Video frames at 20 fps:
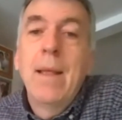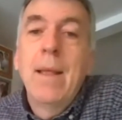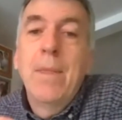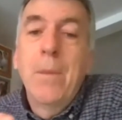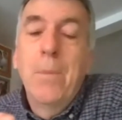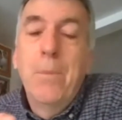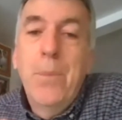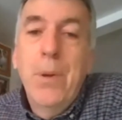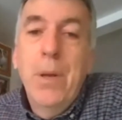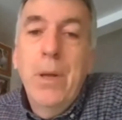the
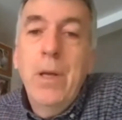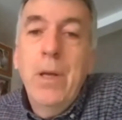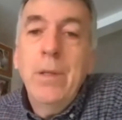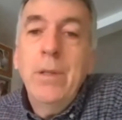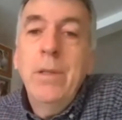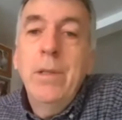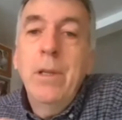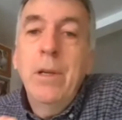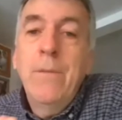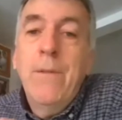
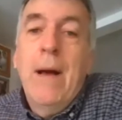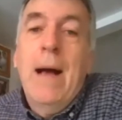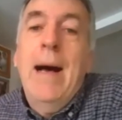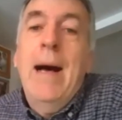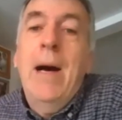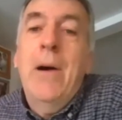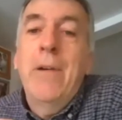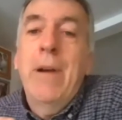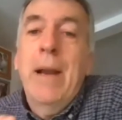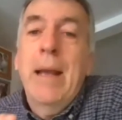burden of
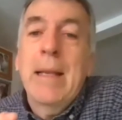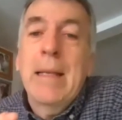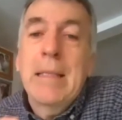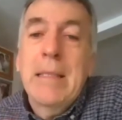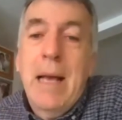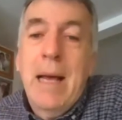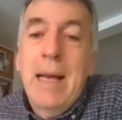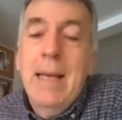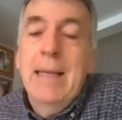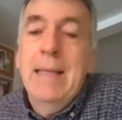our
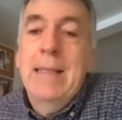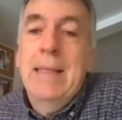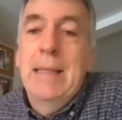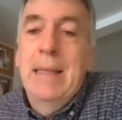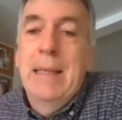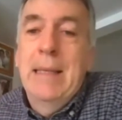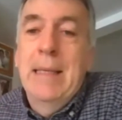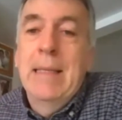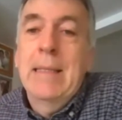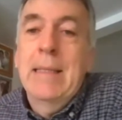
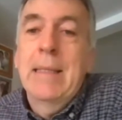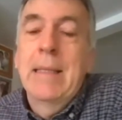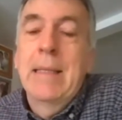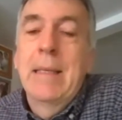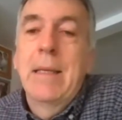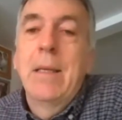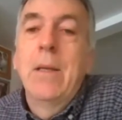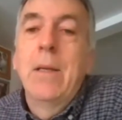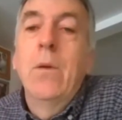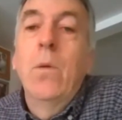anxieties
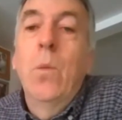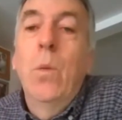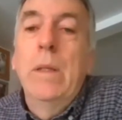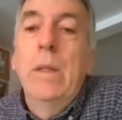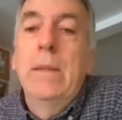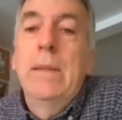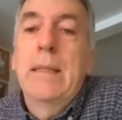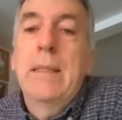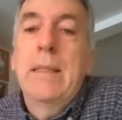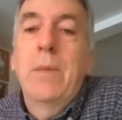will
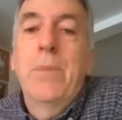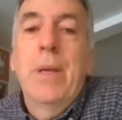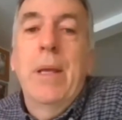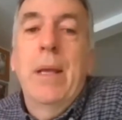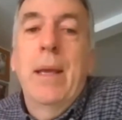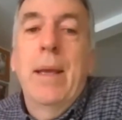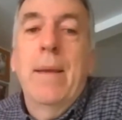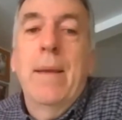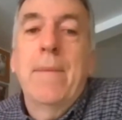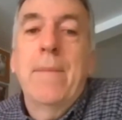
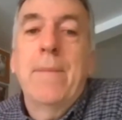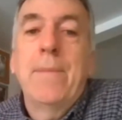disappear.